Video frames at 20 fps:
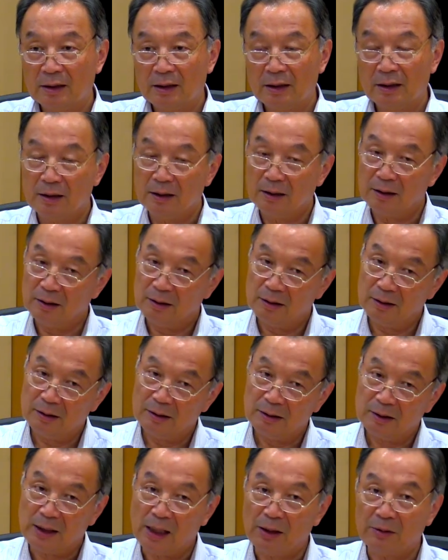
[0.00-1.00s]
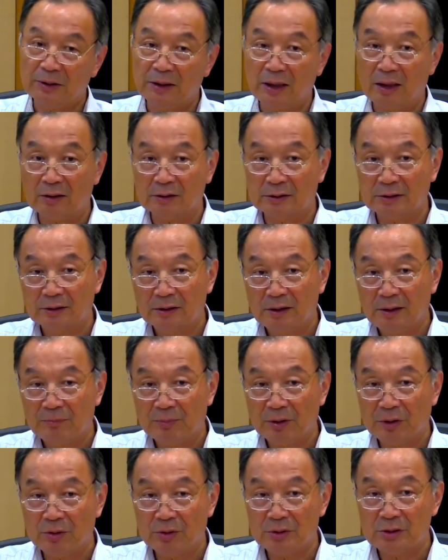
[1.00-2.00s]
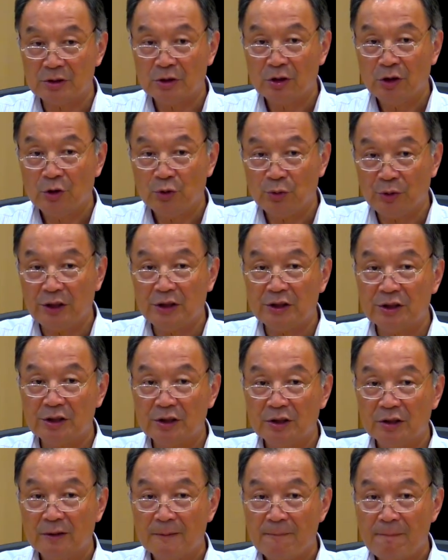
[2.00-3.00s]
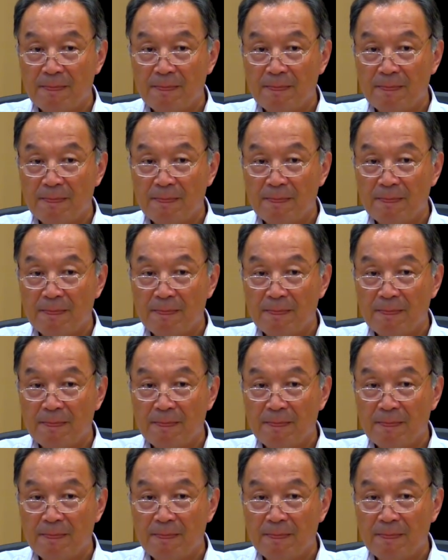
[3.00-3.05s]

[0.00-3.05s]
carried out because rich,